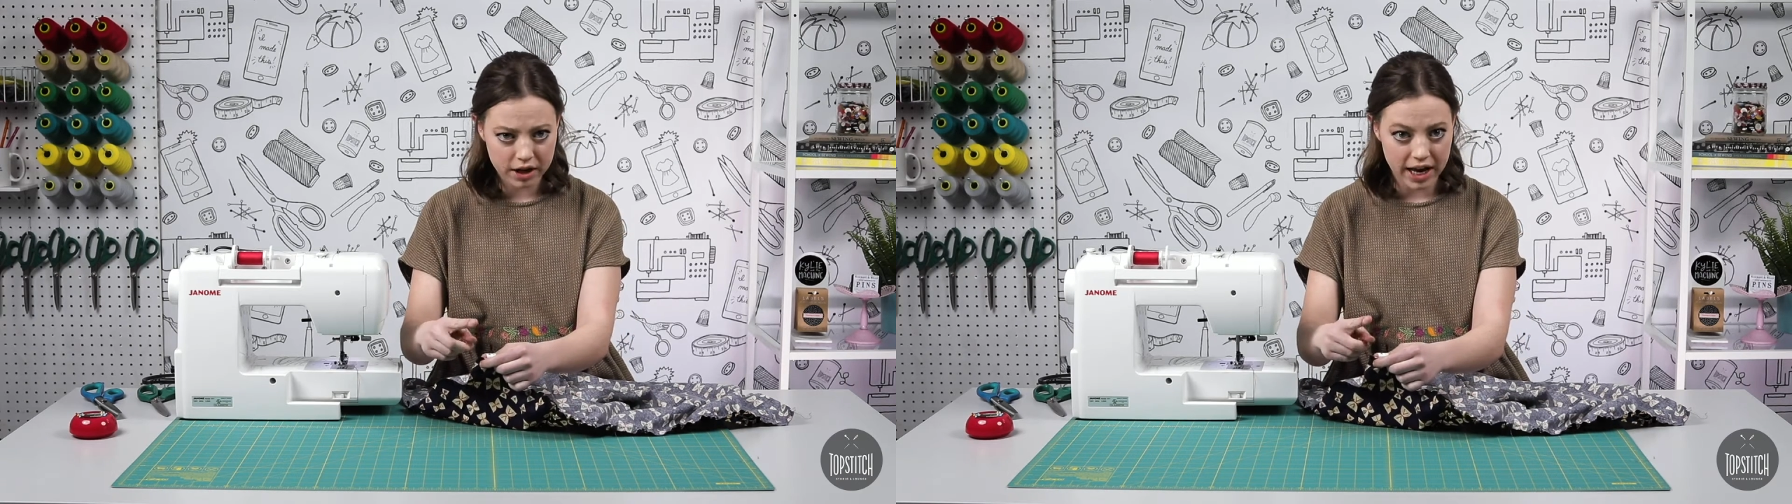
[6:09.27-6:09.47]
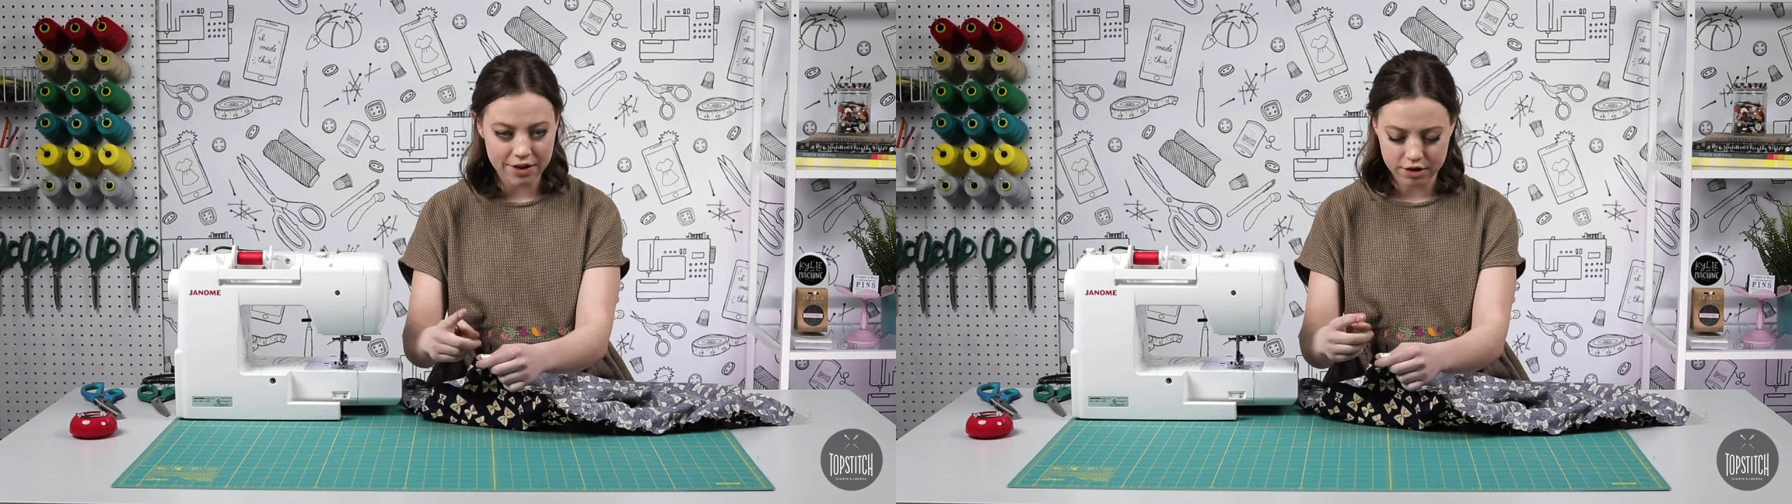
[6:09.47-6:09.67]

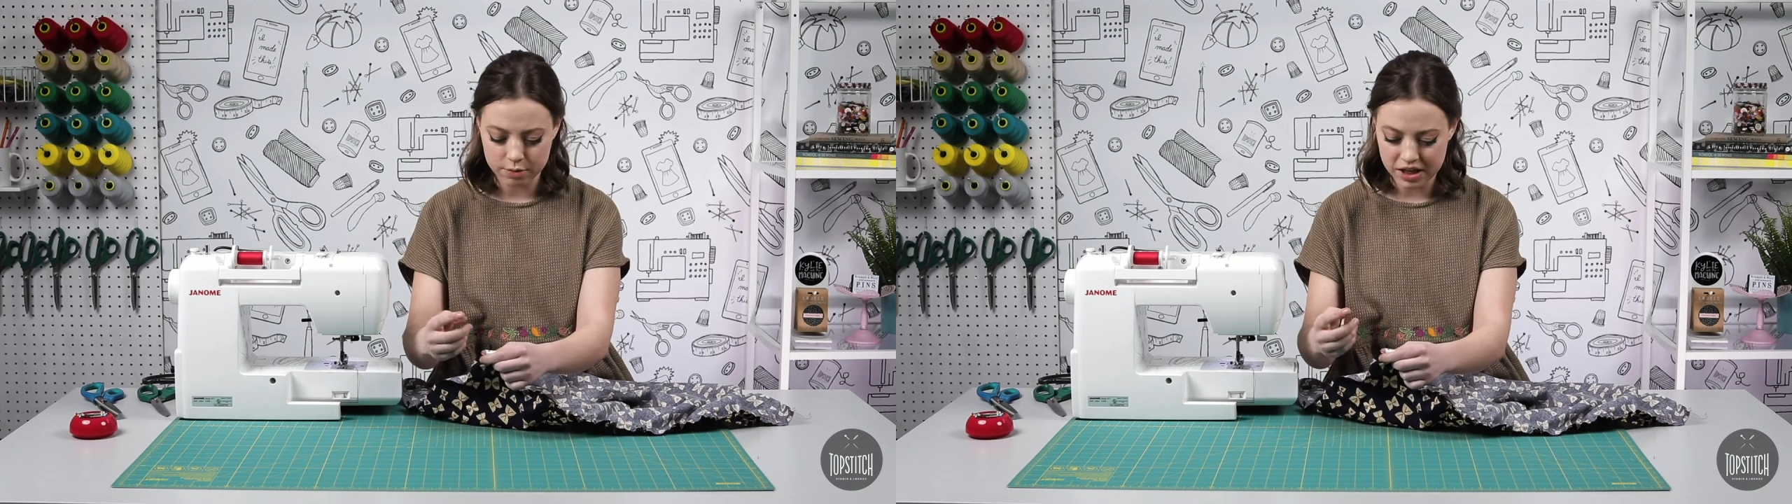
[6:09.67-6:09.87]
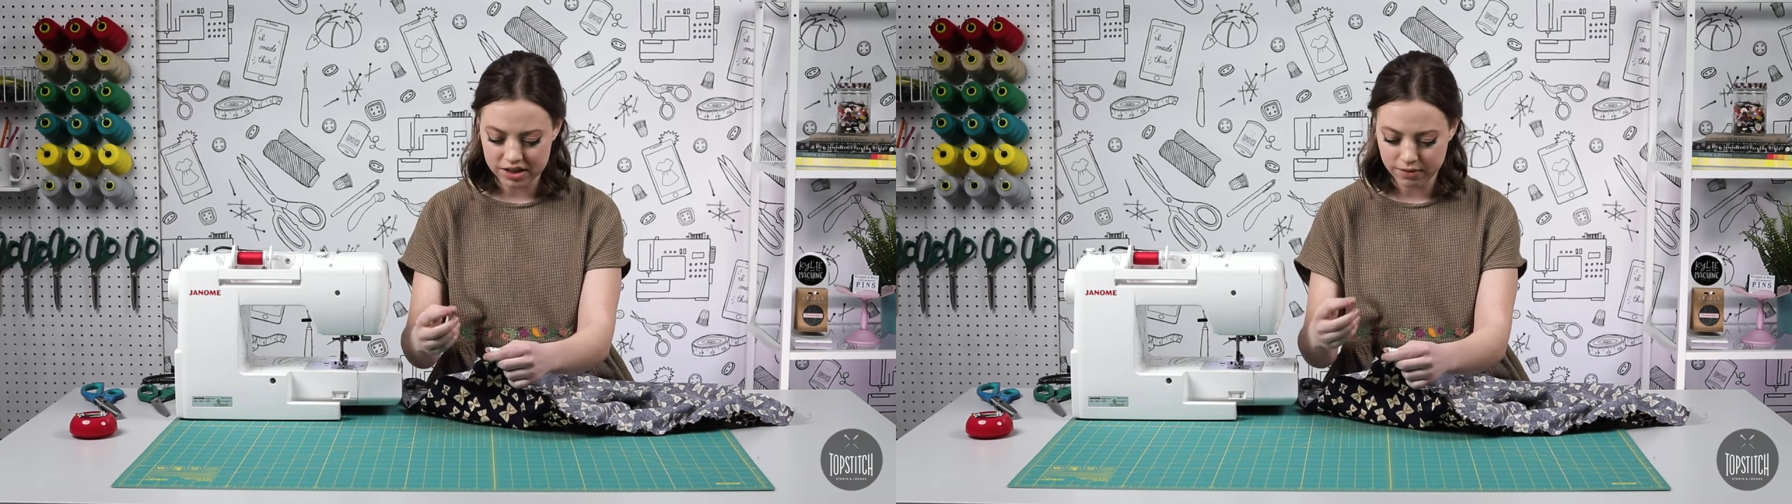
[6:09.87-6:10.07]

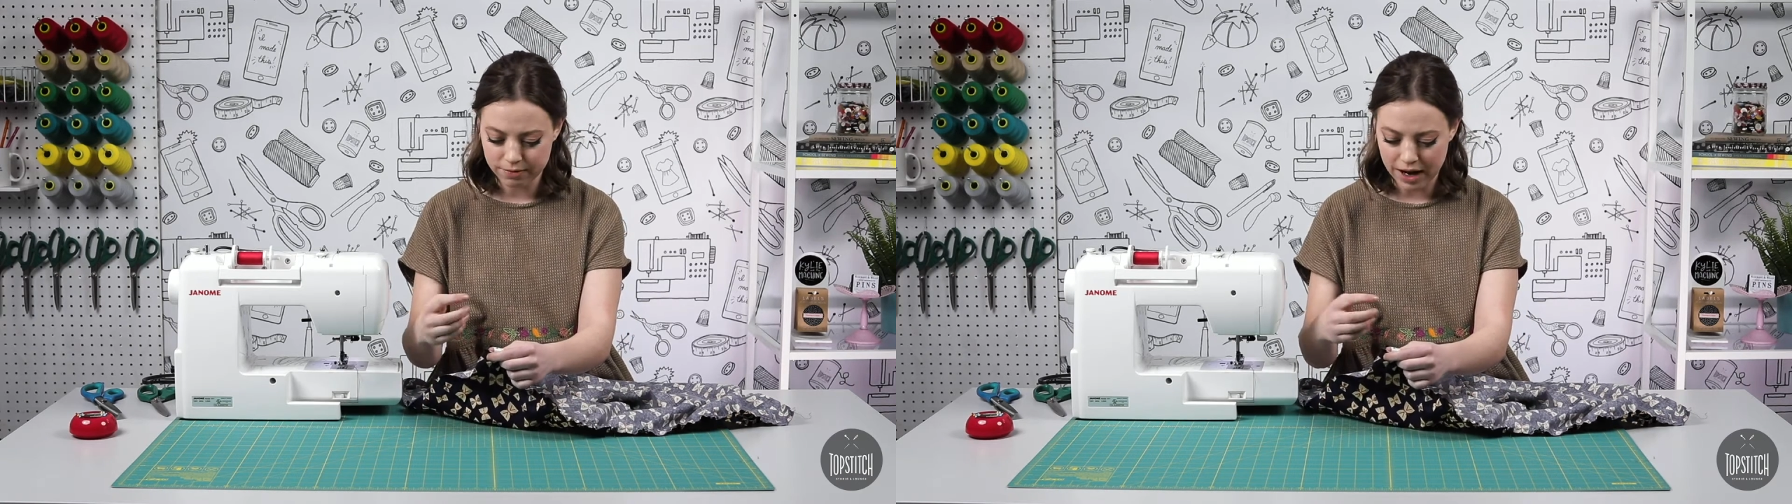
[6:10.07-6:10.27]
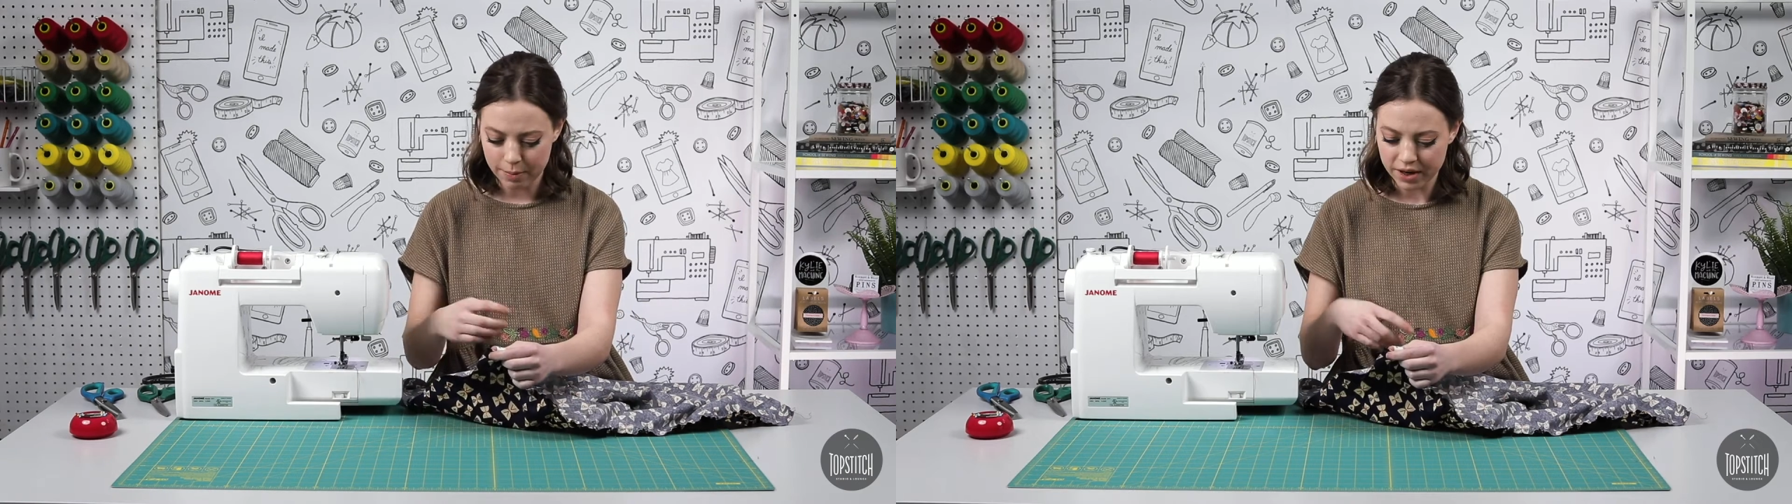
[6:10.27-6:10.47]
gathered piece of
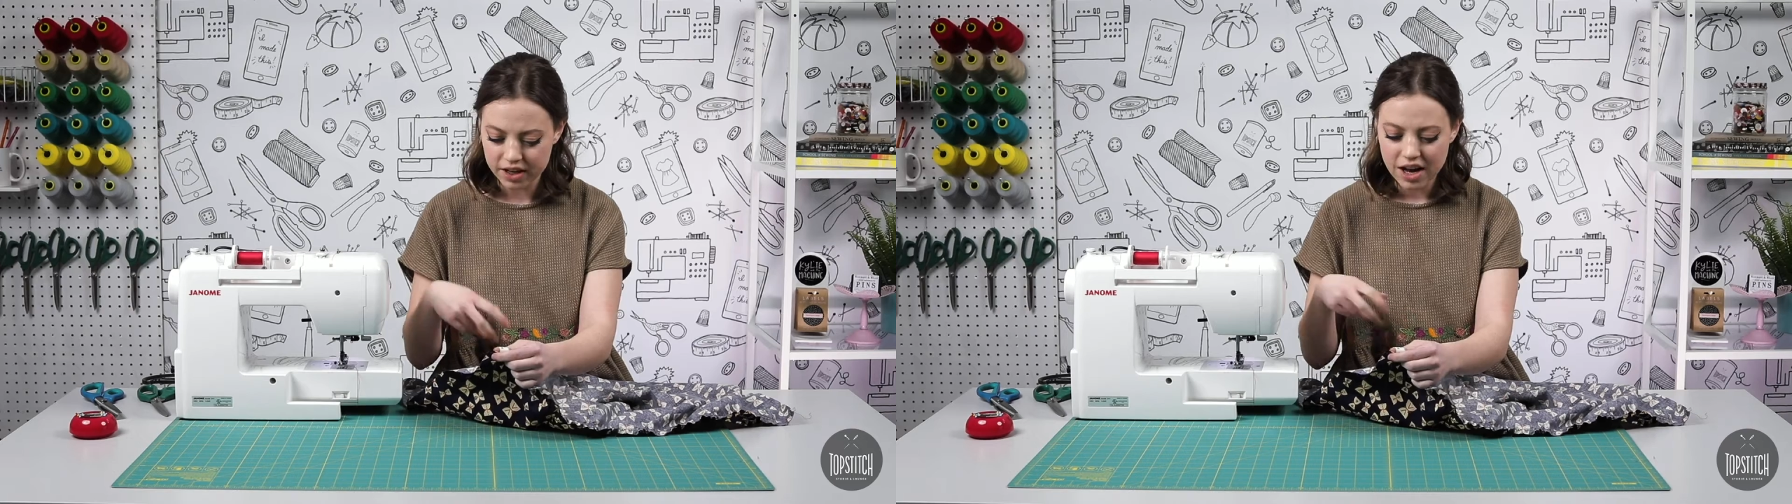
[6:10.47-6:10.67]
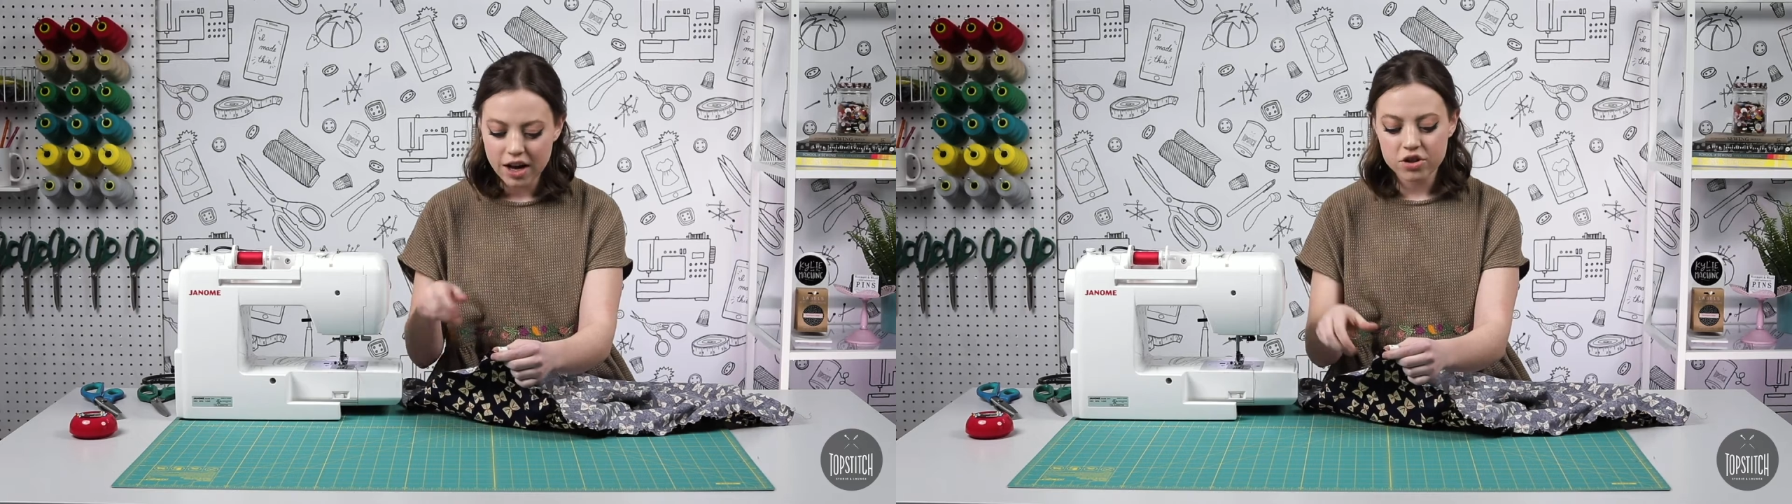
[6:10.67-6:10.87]
fabric